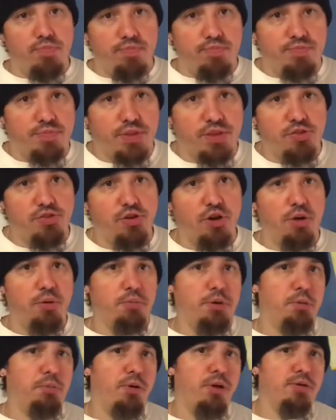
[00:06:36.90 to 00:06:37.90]
So
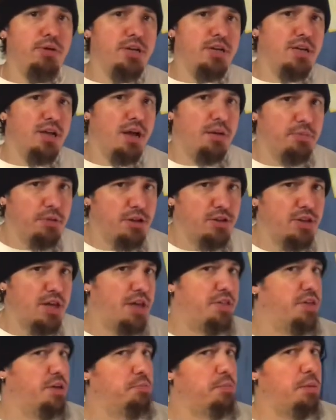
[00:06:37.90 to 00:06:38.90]
I
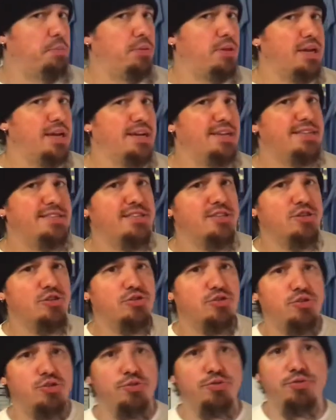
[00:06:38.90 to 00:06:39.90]
think my plan is to do
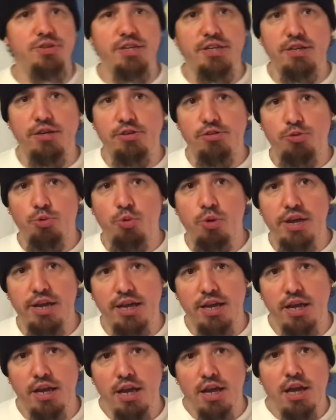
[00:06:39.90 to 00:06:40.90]
2 videos a
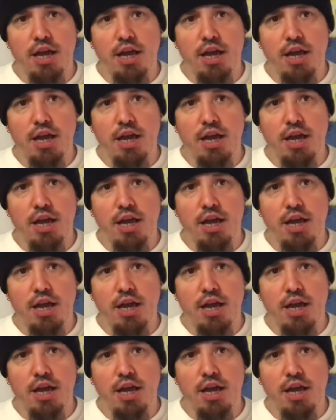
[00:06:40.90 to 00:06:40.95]
week.